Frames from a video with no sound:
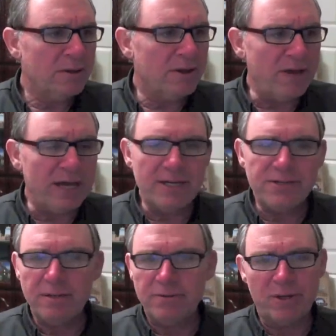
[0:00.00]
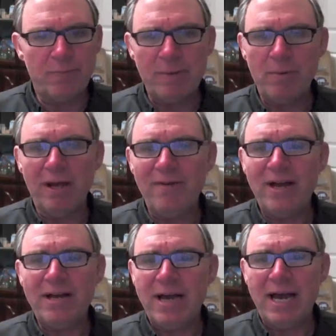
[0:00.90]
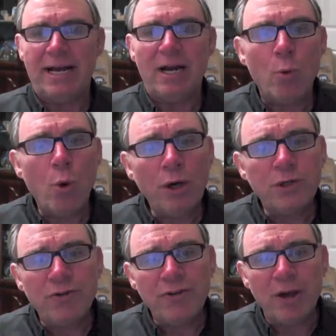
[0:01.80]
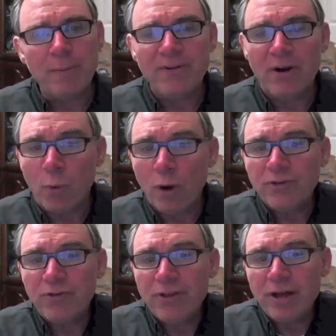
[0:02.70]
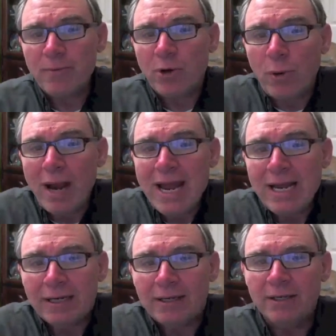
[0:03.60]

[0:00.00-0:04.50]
The thing is that some people love that diet and it works for them. If it works for them, great.